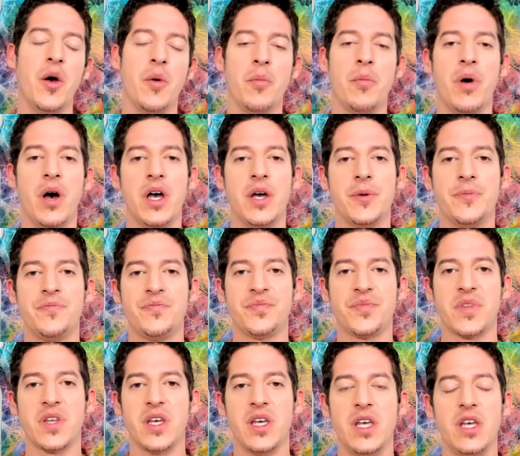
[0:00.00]
but
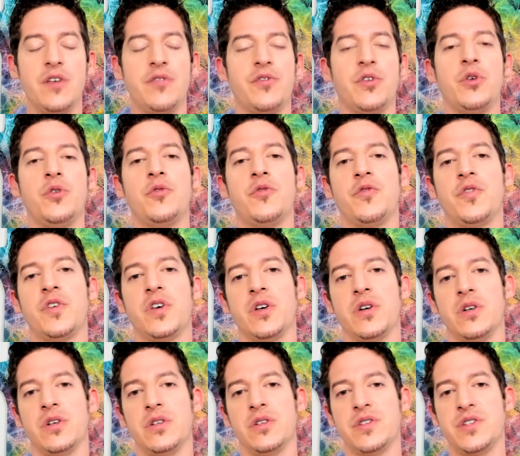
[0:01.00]
if you
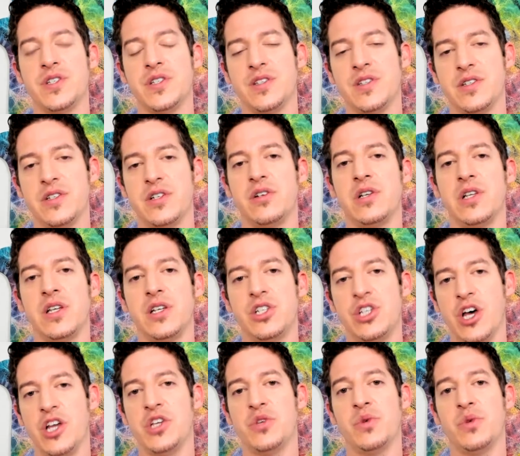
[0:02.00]
feel sincerely,
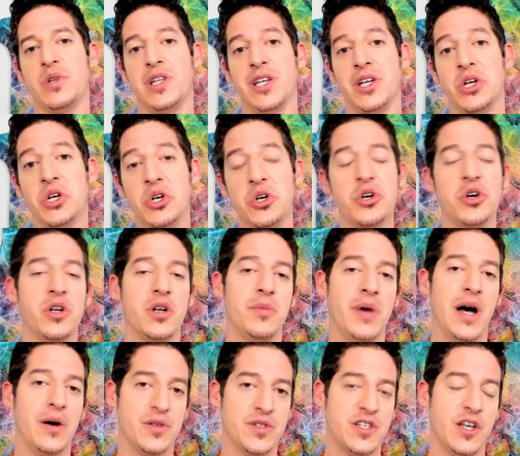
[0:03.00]
genuinely good
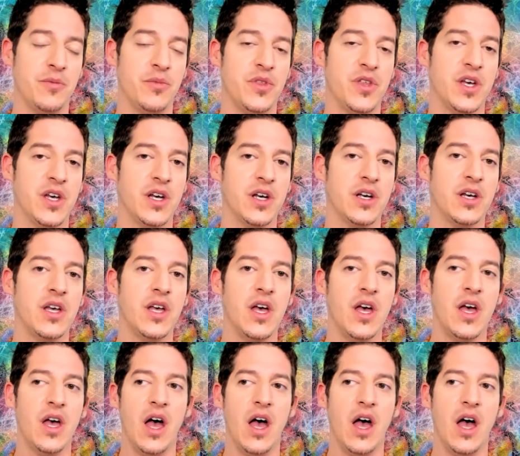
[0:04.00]
about something,